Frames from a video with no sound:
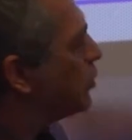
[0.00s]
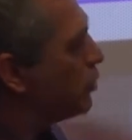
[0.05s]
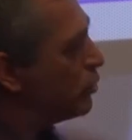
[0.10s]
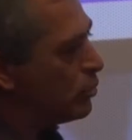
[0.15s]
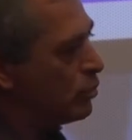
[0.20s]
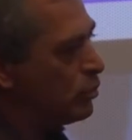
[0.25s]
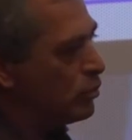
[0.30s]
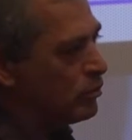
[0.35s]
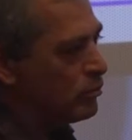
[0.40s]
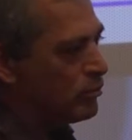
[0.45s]

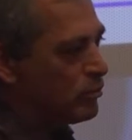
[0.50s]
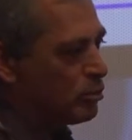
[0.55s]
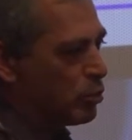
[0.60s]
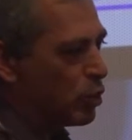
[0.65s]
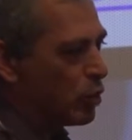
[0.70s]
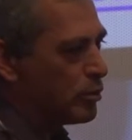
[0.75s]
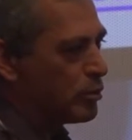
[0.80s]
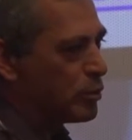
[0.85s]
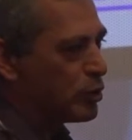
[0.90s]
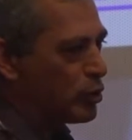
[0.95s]

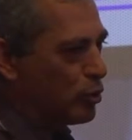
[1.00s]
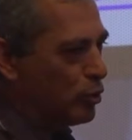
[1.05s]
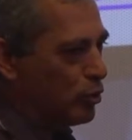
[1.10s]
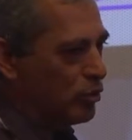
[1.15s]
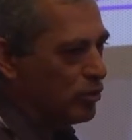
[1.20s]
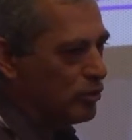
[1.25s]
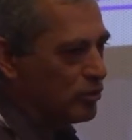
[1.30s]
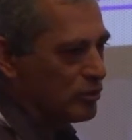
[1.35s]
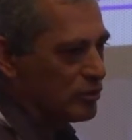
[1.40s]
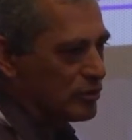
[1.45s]

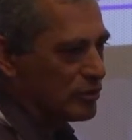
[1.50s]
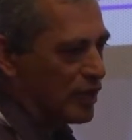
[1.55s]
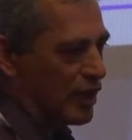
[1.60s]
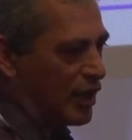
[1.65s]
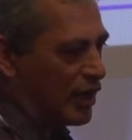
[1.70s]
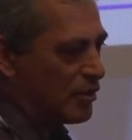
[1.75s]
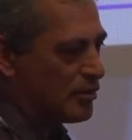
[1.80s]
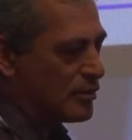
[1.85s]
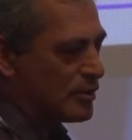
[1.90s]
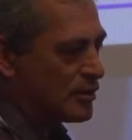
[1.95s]
2.2
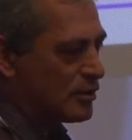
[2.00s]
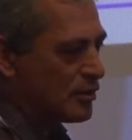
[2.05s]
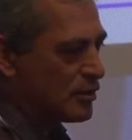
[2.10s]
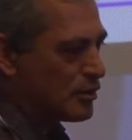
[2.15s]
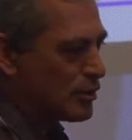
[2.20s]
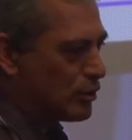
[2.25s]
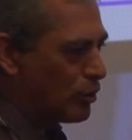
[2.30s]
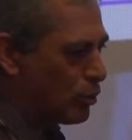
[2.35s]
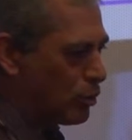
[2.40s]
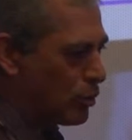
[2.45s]
times
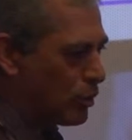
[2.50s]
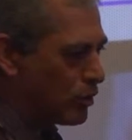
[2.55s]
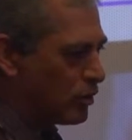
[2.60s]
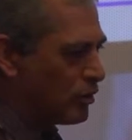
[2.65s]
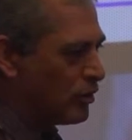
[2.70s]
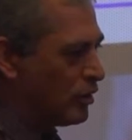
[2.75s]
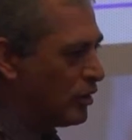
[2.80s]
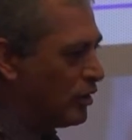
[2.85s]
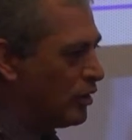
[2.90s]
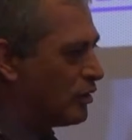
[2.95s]
slower
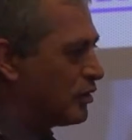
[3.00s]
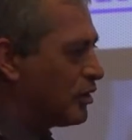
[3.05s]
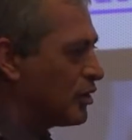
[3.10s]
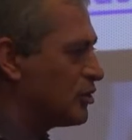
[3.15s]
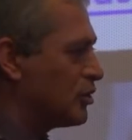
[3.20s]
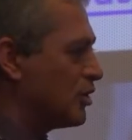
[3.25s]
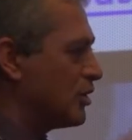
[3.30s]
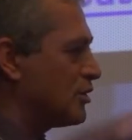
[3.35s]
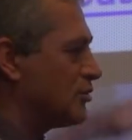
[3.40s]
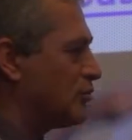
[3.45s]
than
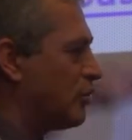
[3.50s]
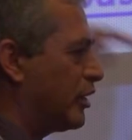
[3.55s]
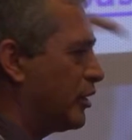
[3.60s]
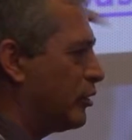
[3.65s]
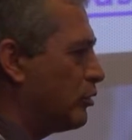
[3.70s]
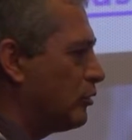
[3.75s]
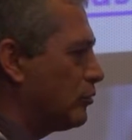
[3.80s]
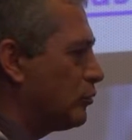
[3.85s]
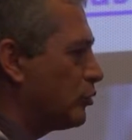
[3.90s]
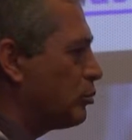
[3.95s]
just running
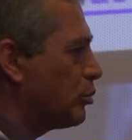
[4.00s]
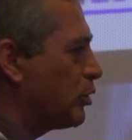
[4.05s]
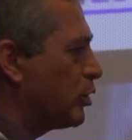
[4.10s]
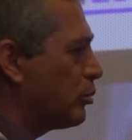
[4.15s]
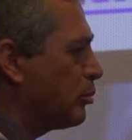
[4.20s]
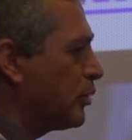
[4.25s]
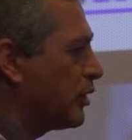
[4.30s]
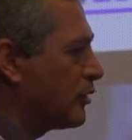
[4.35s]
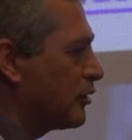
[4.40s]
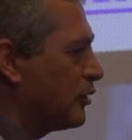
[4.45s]
over bare
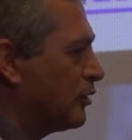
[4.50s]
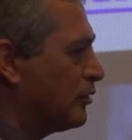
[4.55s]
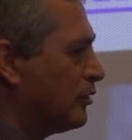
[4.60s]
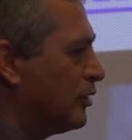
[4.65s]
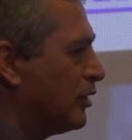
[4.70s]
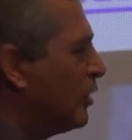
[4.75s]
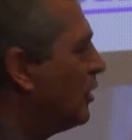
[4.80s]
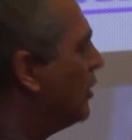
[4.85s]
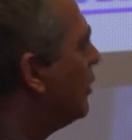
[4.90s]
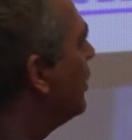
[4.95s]
metal.
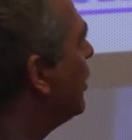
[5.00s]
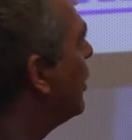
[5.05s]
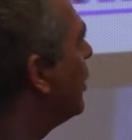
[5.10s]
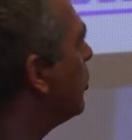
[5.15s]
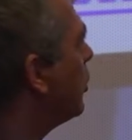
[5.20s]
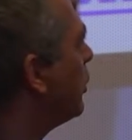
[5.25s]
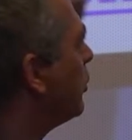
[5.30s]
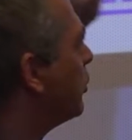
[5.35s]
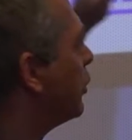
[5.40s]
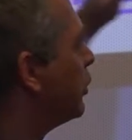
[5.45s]

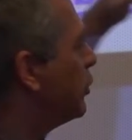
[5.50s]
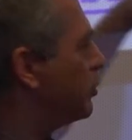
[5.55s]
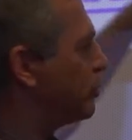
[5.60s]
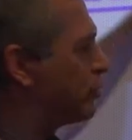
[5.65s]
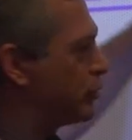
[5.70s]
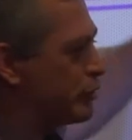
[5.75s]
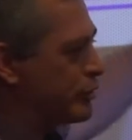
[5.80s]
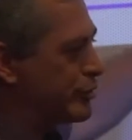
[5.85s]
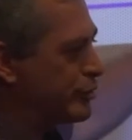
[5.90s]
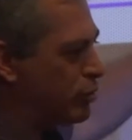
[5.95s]
When we
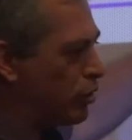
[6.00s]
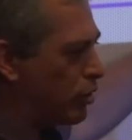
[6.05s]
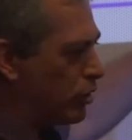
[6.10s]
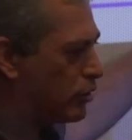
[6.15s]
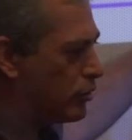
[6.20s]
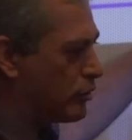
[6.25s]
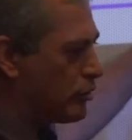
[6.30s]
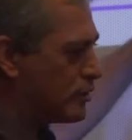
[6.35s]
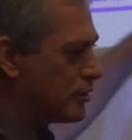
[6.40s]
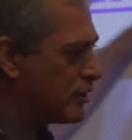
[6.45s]
introduce
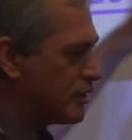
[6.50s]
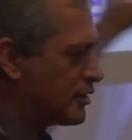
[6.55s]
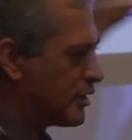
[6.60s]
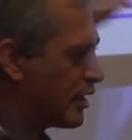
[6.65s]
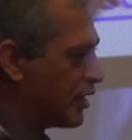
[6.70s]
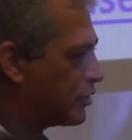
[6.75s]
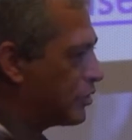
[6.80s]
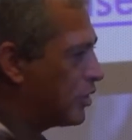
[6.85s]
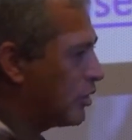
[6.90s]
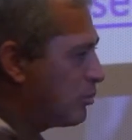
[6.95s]
Dockers, it's
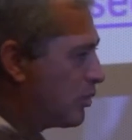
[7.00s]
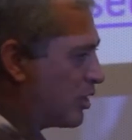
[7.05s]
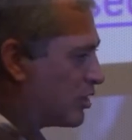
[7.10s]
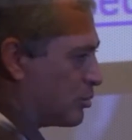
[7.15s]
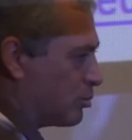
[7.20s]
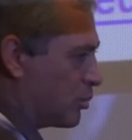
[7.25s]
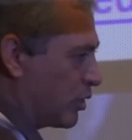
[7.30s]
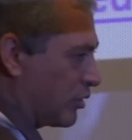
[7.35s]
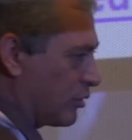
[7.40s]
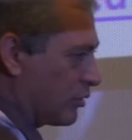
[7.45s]
actually
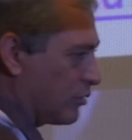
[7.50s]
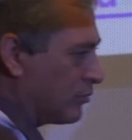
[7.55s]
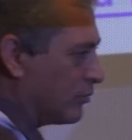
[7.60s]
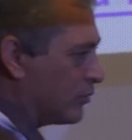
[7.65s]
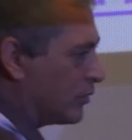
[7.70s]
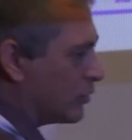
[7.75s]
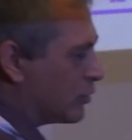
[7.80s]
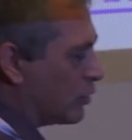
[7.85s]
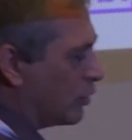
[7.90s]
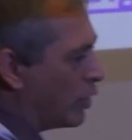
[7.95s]
much better.
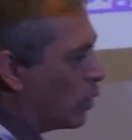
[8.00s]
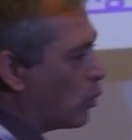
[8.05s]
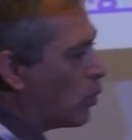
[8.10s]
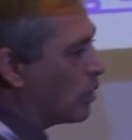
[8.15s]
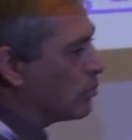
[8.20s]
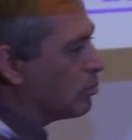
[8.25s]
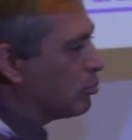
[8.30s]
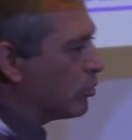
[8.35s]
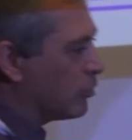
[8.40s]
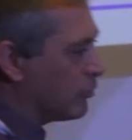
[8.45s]
It's only
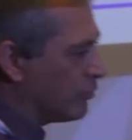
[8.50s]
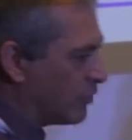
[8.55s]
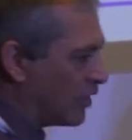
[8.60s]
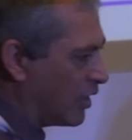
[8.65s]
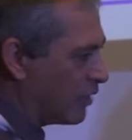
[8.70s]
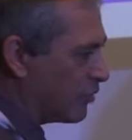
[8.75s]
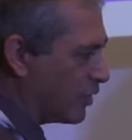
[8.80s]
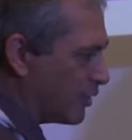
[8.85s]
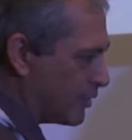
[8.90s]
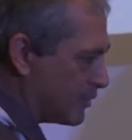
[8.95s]
1.5x